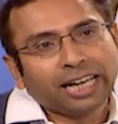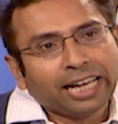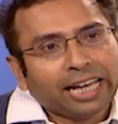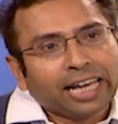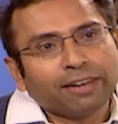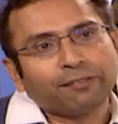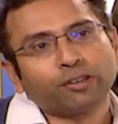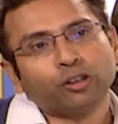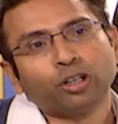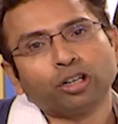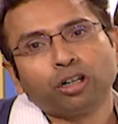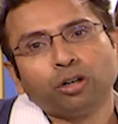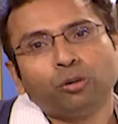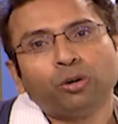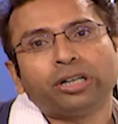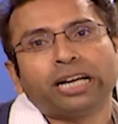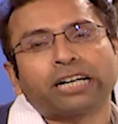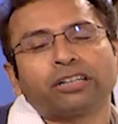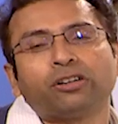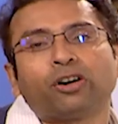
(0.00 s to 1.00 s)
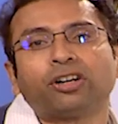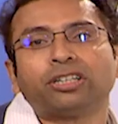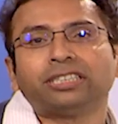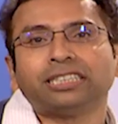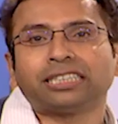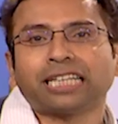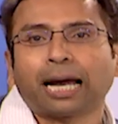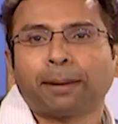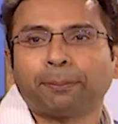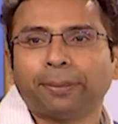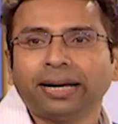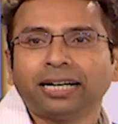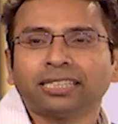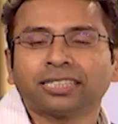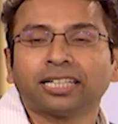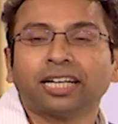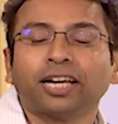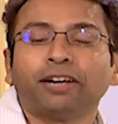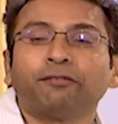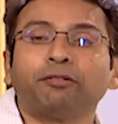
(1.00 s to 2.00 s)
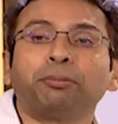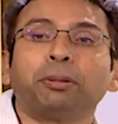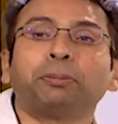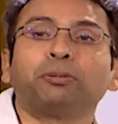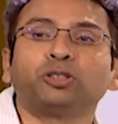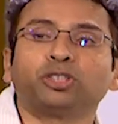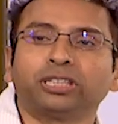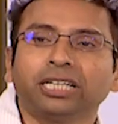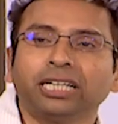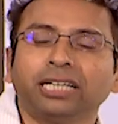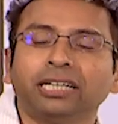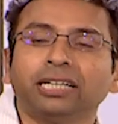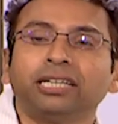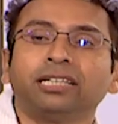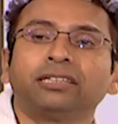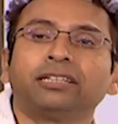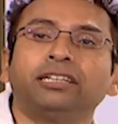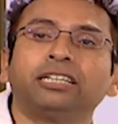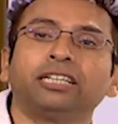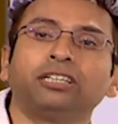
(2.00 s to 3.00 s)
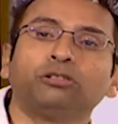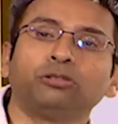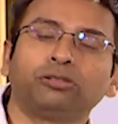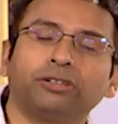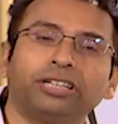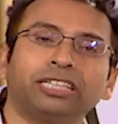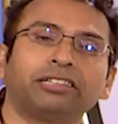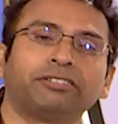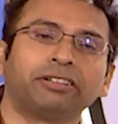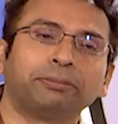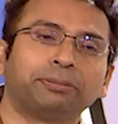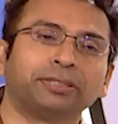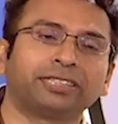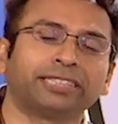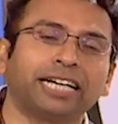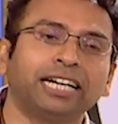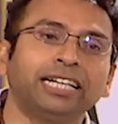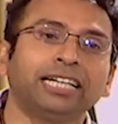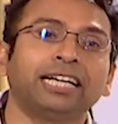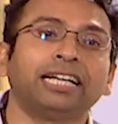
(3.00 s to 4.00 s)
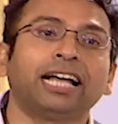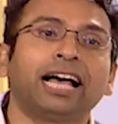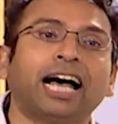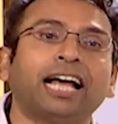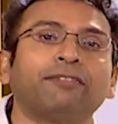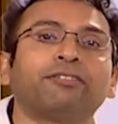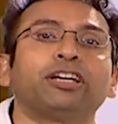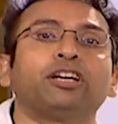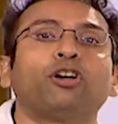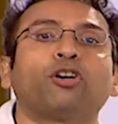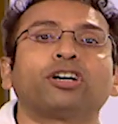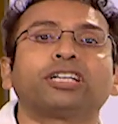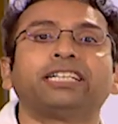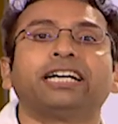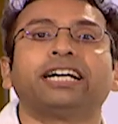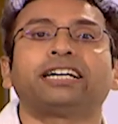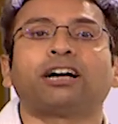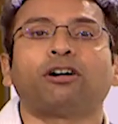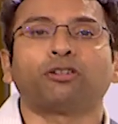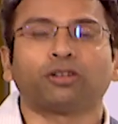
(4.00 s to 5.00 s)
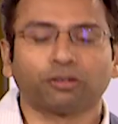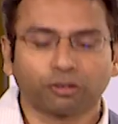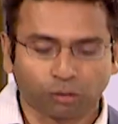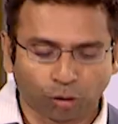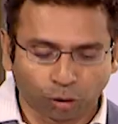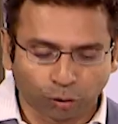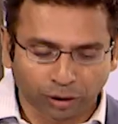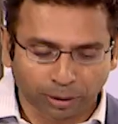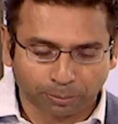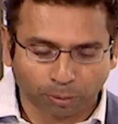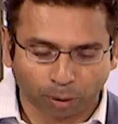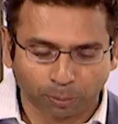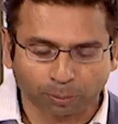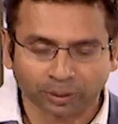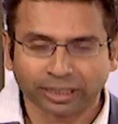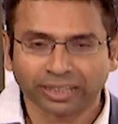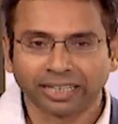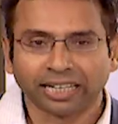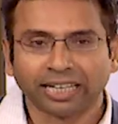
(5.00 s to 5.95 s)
If you include technology capex, we'd be pushing 30 to 33%, and we are not yet out of COVID properly.